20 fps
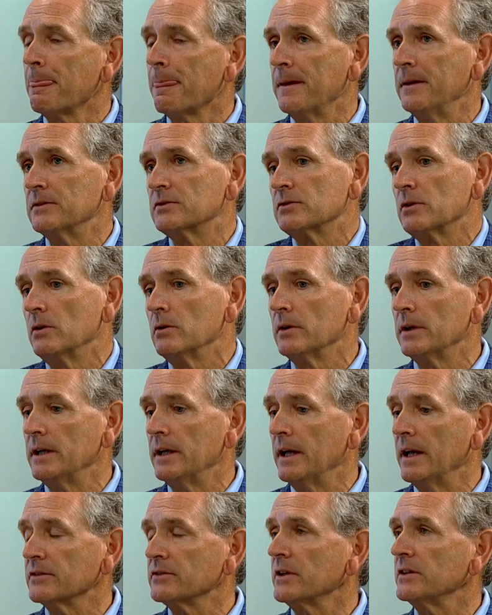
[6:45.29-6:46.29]
And so,
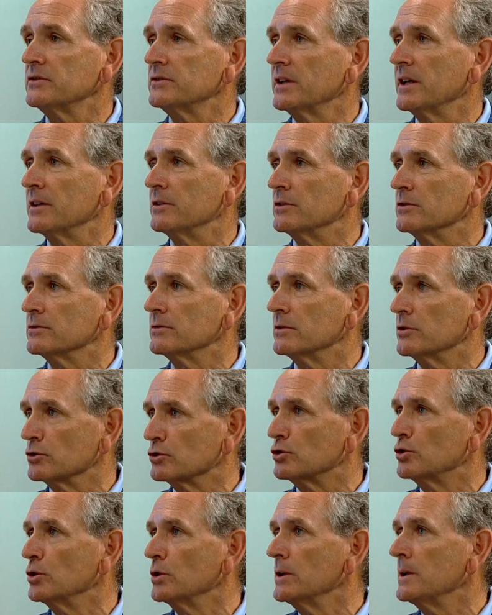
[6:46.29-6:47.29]
as I said, there's
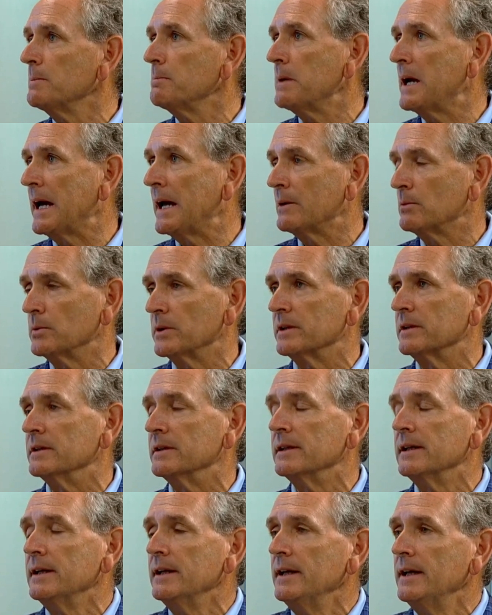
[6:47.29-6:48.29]
there's good and bad with
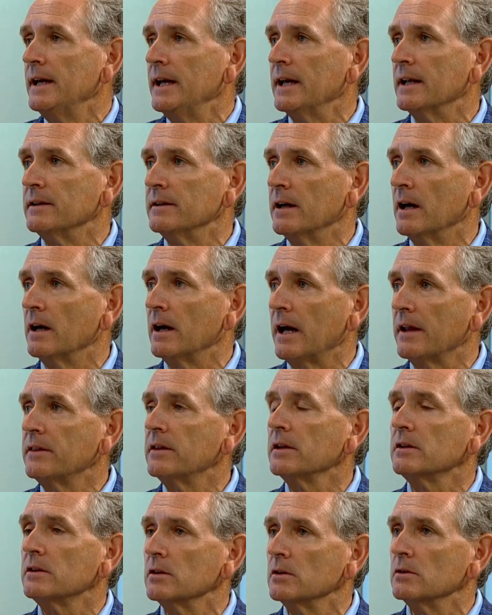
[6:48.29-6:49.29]
it, and uh, I
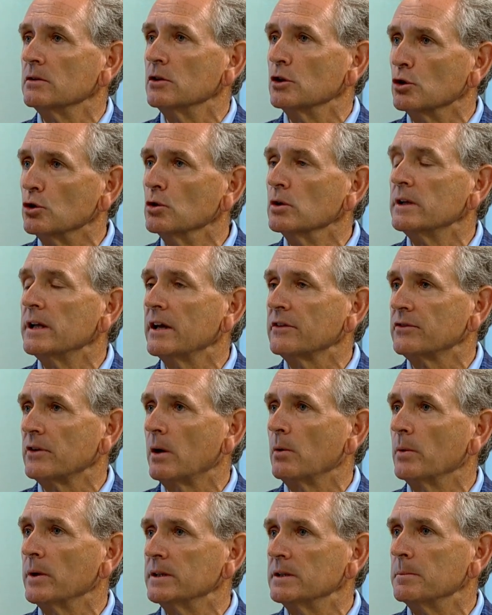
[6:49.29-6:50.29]
think the the good has
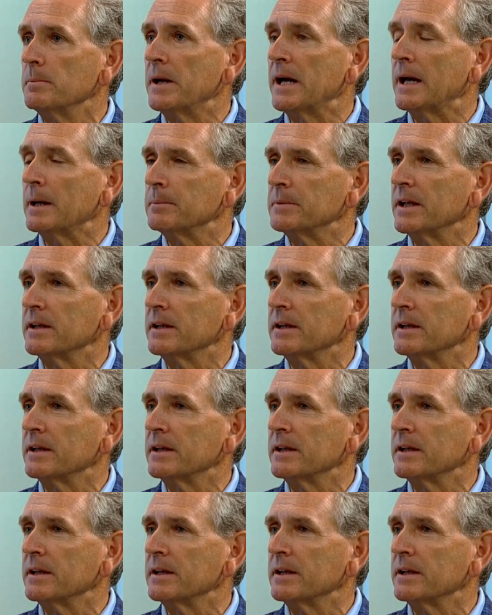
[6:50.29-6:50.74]
outweighed the bad.